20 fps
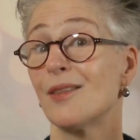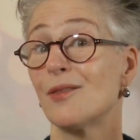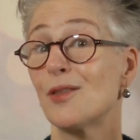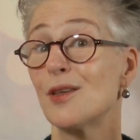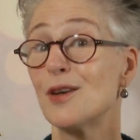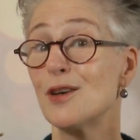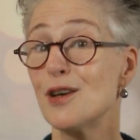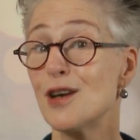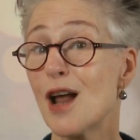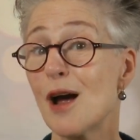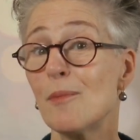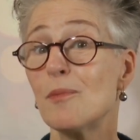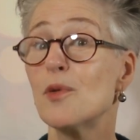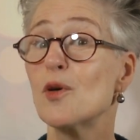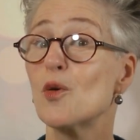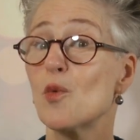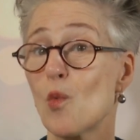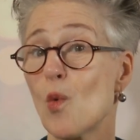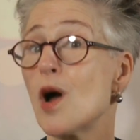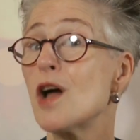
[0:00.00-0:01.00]
The
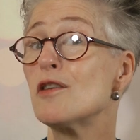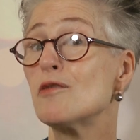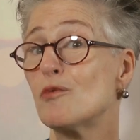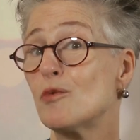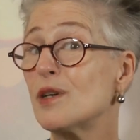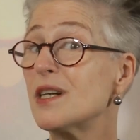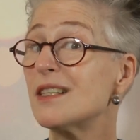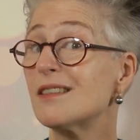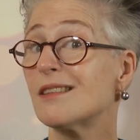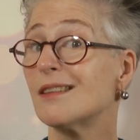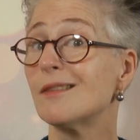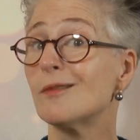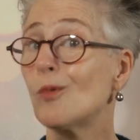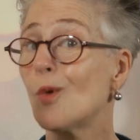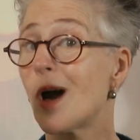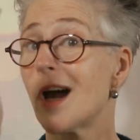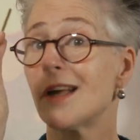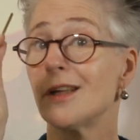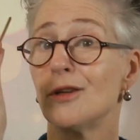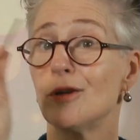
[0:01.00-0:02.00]
number one reason
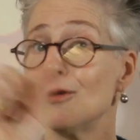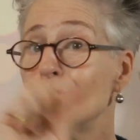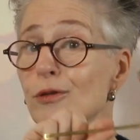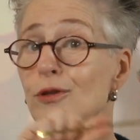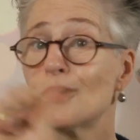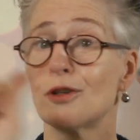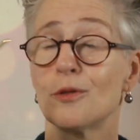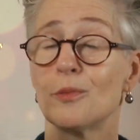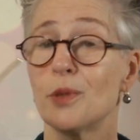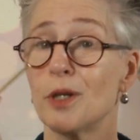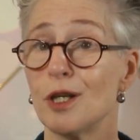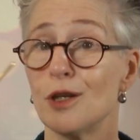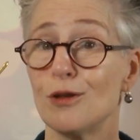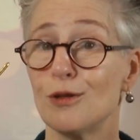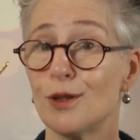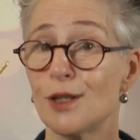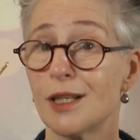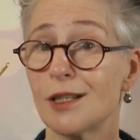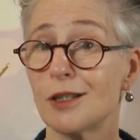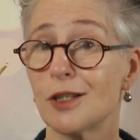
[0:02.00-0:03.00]
why you should be
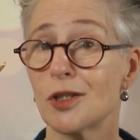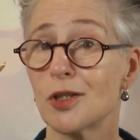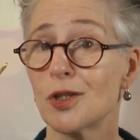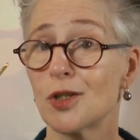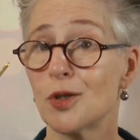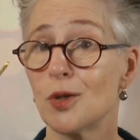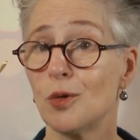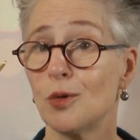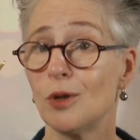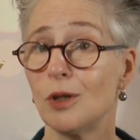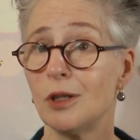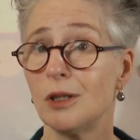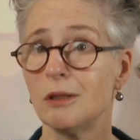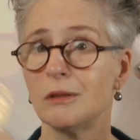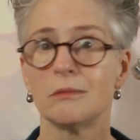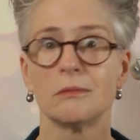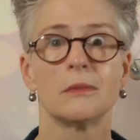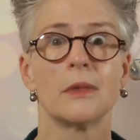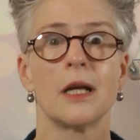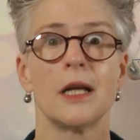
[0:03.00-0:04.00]
using this
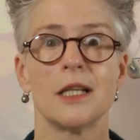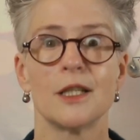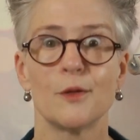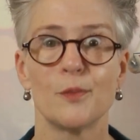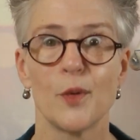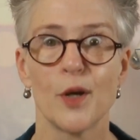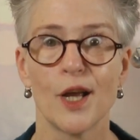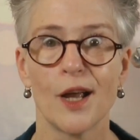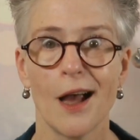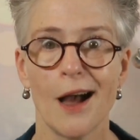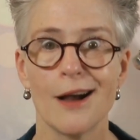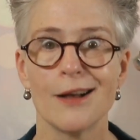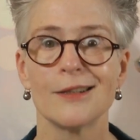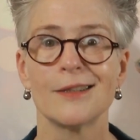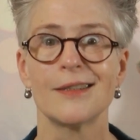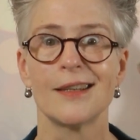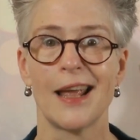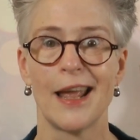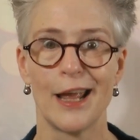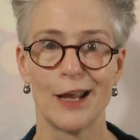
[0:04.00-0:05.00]
tool is
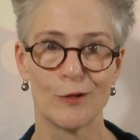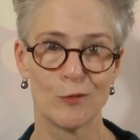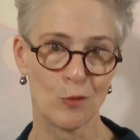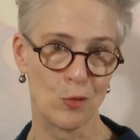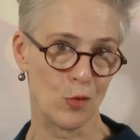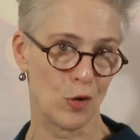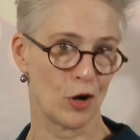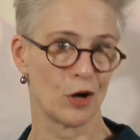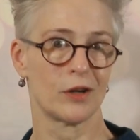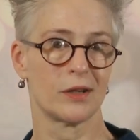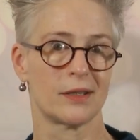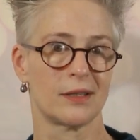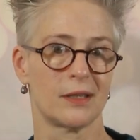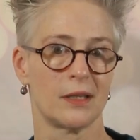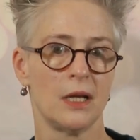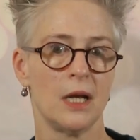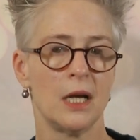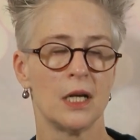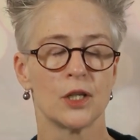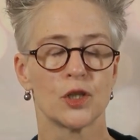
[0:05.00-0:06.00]
because it
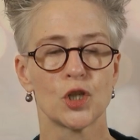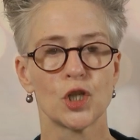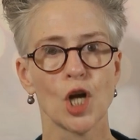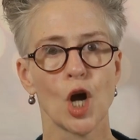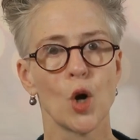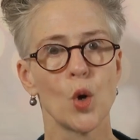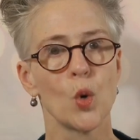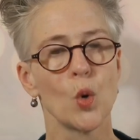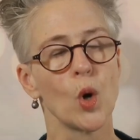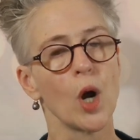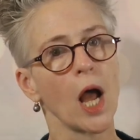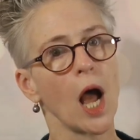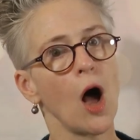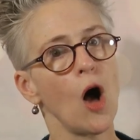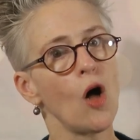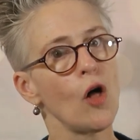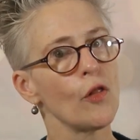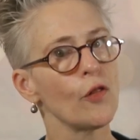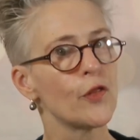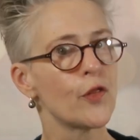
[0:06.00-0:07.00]
works. So
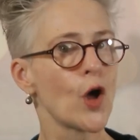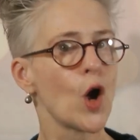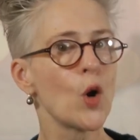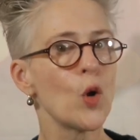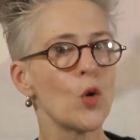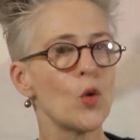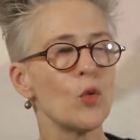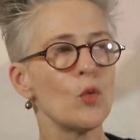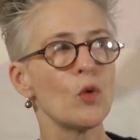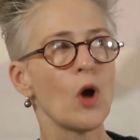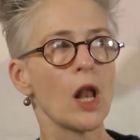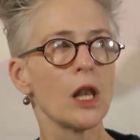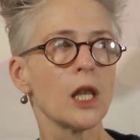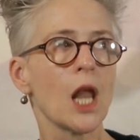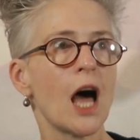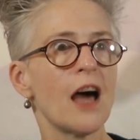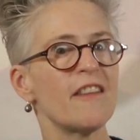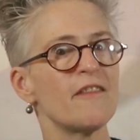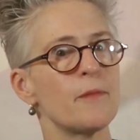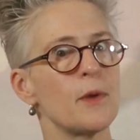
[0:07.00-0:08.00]
although a
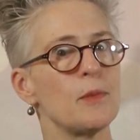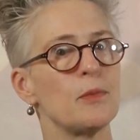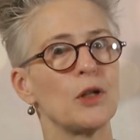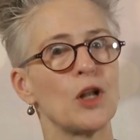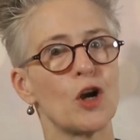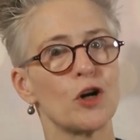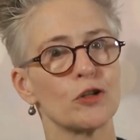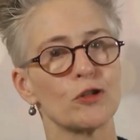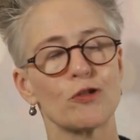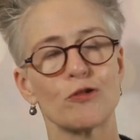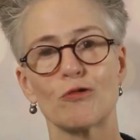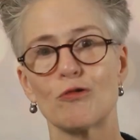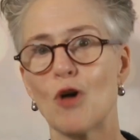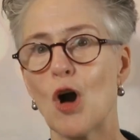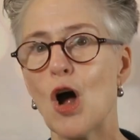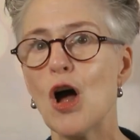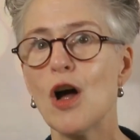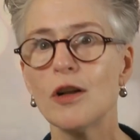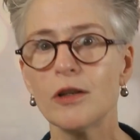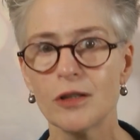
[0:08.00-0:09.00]
lot of people are
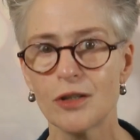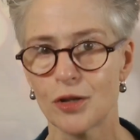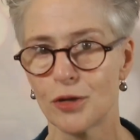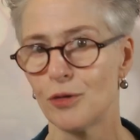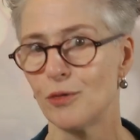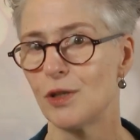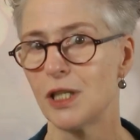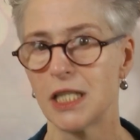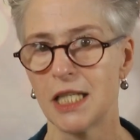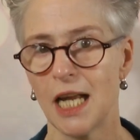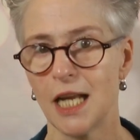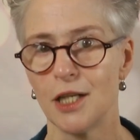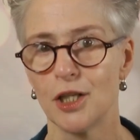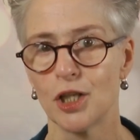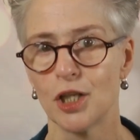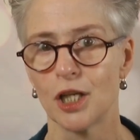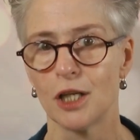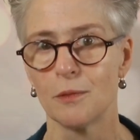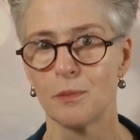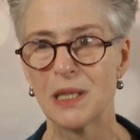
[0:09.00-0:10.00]
drawn to the
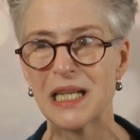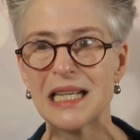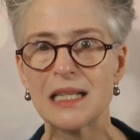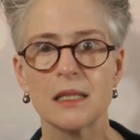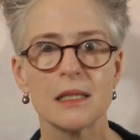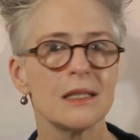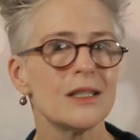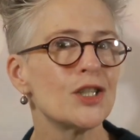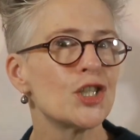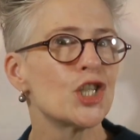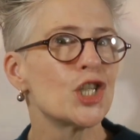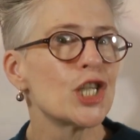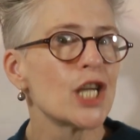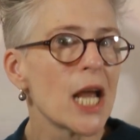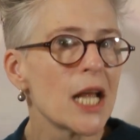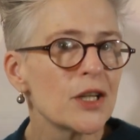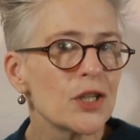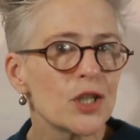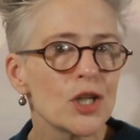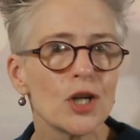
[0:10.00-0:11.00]
Teishin because it's
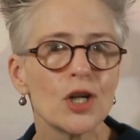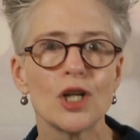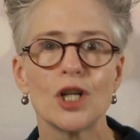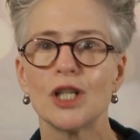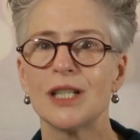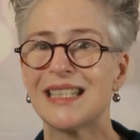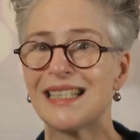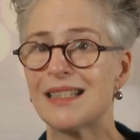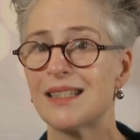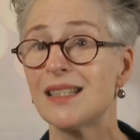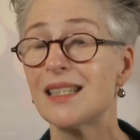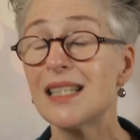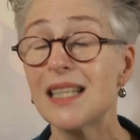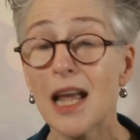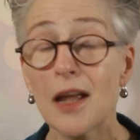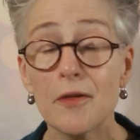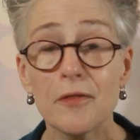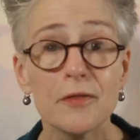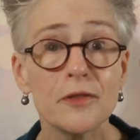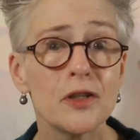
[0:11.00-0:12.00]
gentle, it's
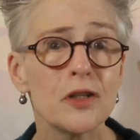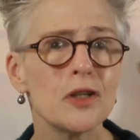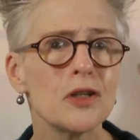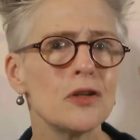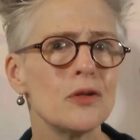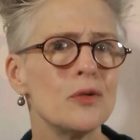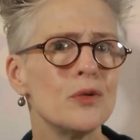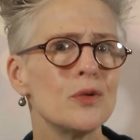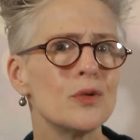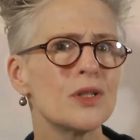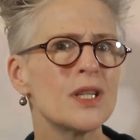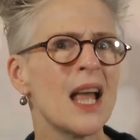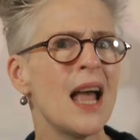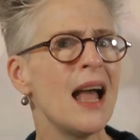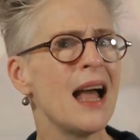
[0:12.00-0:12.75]
safe to use,